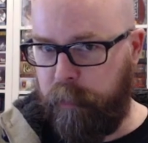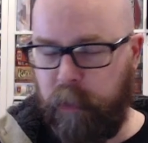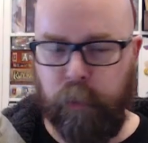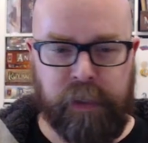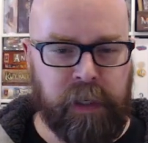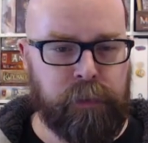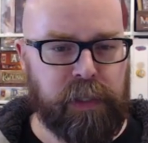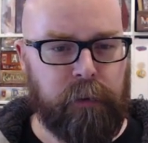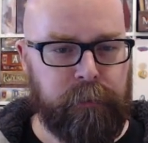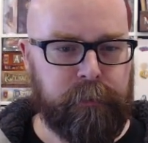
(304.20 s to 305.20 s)
redeem
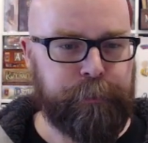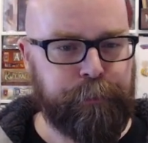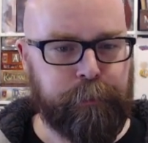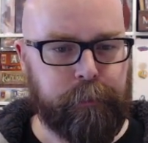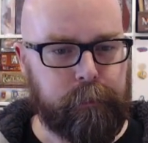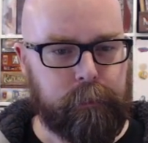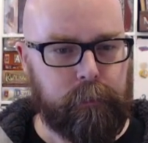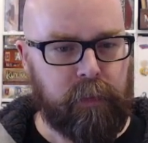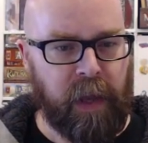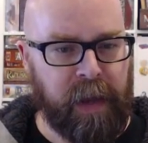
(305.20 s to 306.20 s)
stuff.
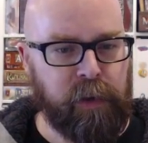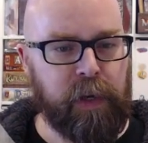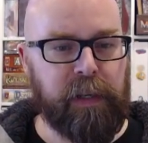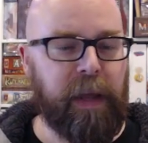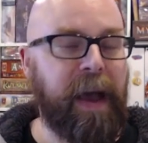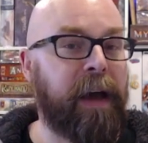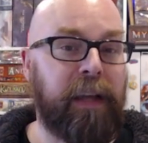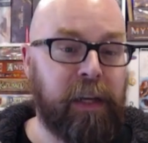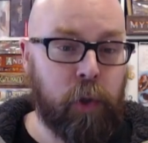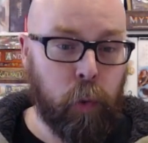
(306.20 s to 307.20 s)
And you can add
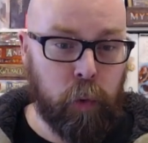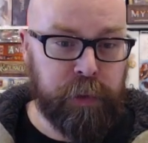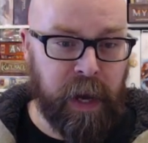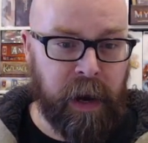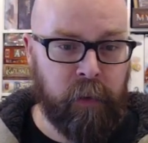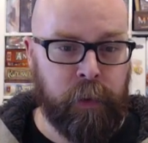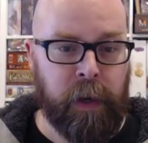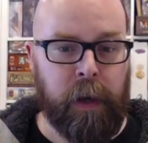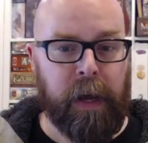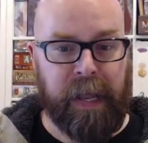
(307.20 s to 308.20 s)
a cooldown
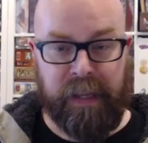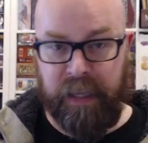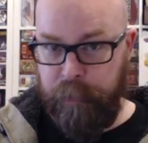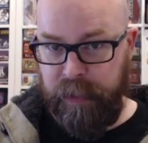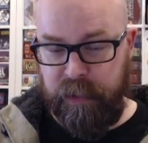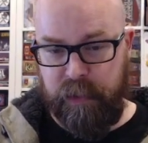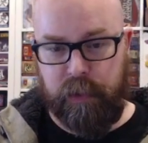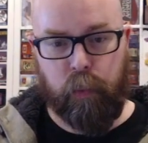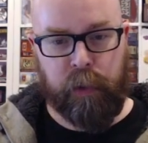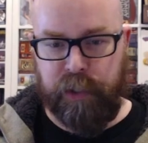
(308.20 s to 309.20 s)
and
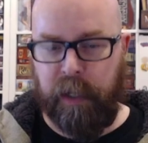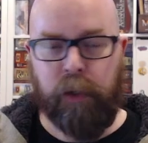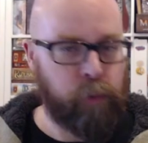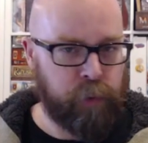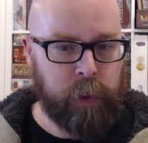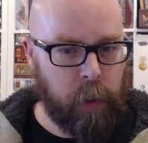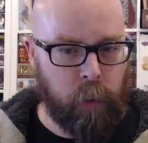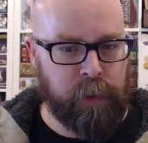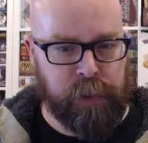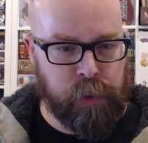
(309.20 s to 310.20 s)
limits, which I usually
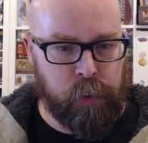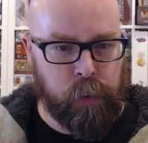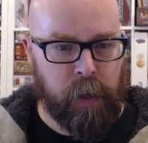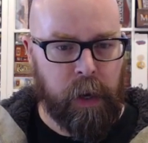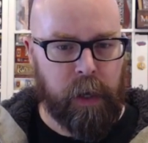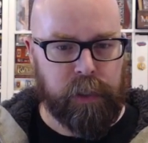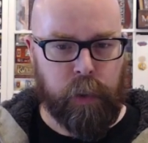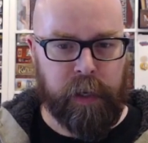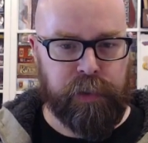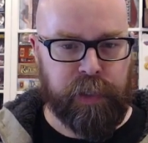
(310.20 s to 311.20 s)
always do. So
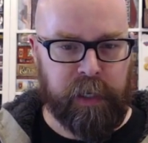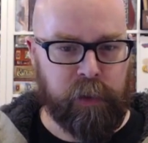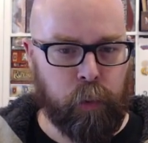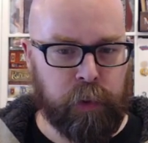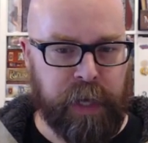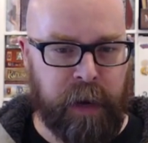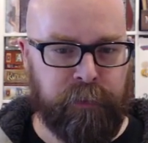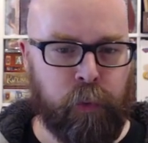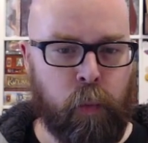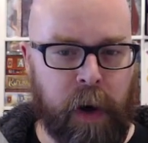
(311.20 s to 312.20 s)
I set a cooldown
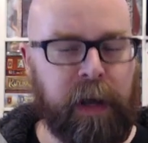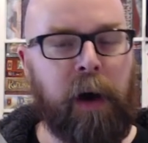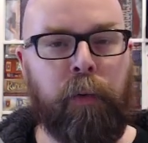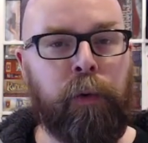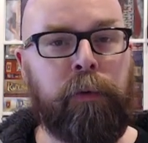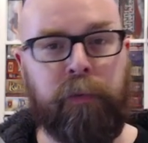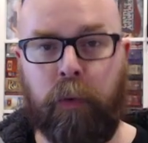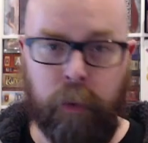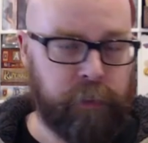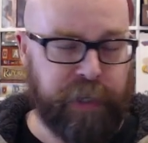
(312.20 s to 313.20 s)
for 1 hour
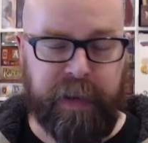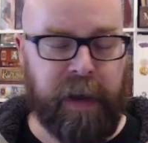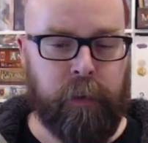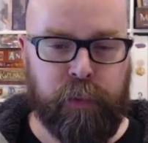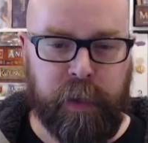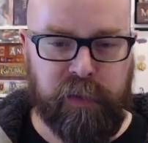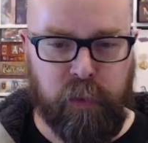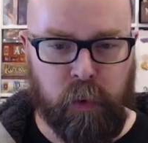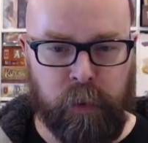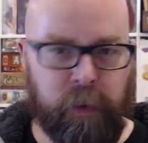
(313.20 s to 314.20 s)
for checking out a
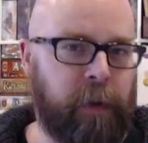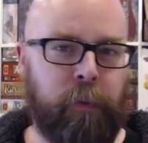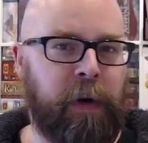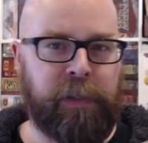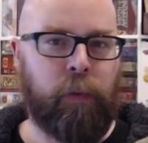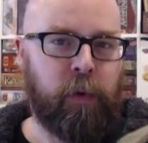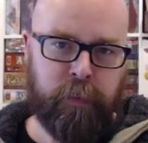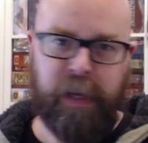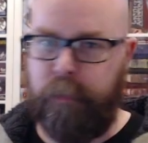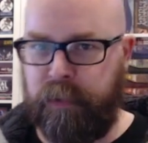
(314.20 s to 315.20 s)
transformer, otherwise I wouldn't
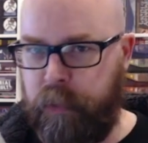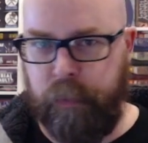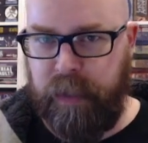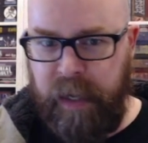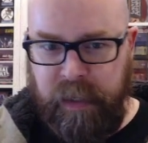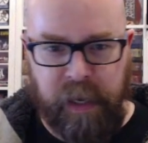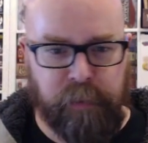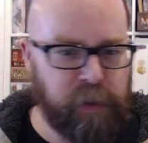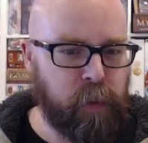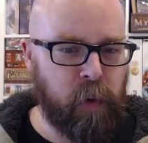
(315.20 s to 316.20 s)
be able to play any games
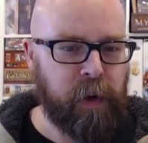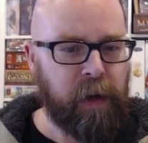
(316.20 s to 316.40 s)
anymore.